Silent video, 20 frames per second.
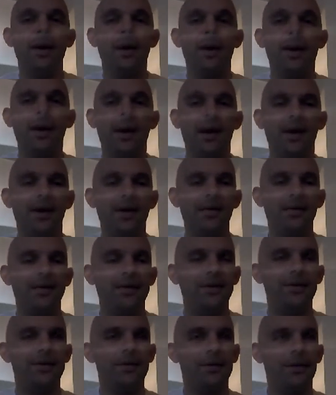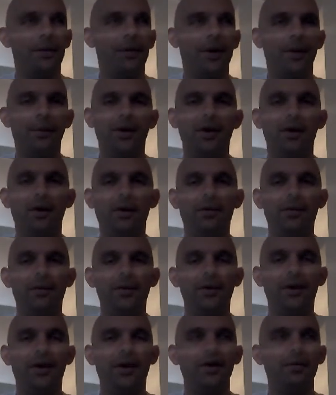And if you want me to go
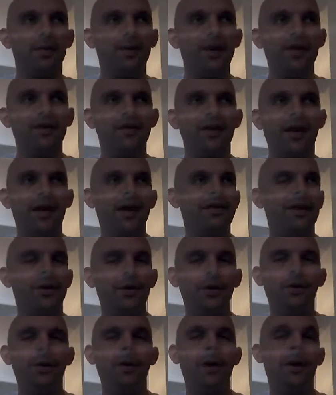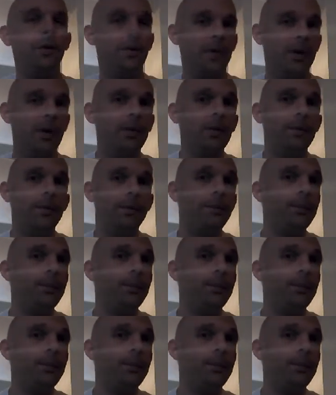through an explanation as I do it, I will.